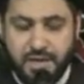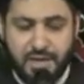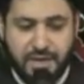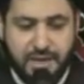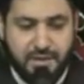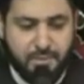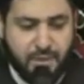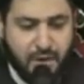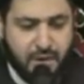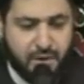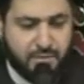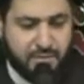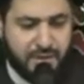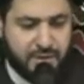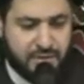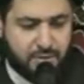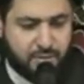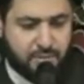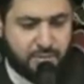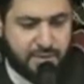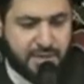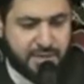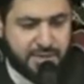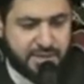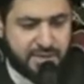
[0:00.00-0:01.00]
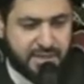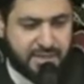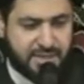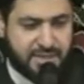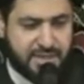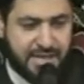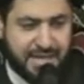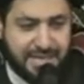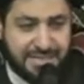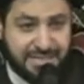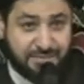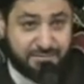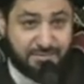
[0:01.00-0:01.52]
Imam and Umar as-Sa'd,
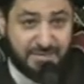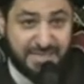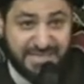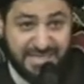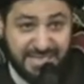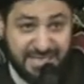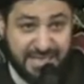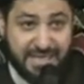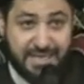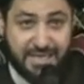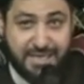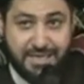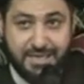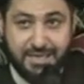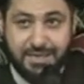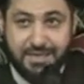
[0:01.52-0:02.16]
they had a meeting.